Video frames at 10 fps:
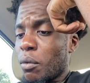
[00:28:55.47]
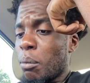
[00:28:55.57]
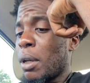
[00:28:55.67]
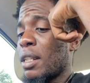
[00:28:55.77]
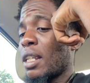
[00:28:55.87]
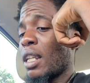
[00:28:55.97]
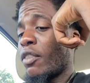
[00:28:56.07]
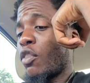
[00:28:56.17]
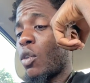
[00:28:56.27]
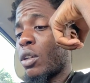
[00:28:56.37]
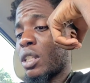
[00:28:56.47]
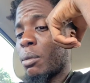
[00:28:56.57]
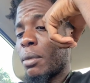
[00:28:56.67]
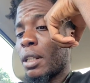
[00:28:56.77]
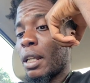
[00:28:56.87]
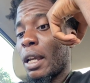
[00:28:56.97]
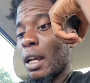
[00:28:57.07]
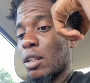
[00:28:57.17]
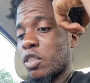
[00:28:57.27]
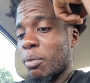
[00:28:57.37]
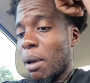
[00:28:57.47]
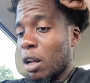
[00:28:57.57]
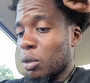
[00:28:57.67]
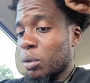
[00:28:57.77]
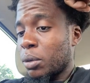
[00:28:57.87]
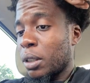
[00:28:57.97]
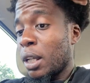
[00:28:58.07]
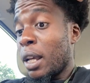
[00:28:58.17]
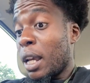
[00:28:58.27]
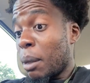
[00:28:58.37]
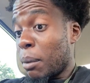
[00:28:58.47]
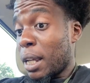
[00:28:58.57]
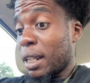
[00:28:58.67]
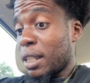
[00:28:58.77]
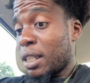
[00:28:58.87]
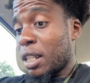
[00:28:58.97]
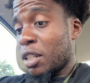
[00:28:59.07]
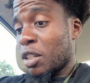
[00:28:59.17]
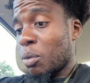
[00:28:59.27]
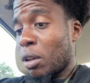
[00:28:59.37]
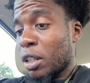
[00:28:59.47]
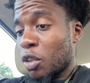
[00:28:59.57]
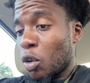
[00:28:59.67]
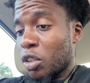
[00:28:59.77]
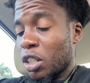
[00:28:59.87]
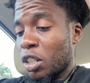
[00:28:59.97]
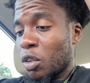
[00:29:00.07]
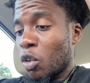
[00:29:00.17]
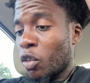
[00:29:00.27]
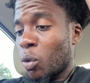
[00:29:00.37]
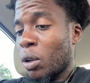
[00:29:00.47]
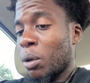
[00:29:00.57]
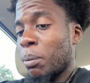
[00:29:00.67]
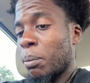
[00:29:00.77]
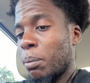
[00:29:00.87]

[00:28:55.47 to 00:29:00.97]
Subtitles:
maintaining focus amid the chaos of battle, and making decisions while exhausted and overwhelmed.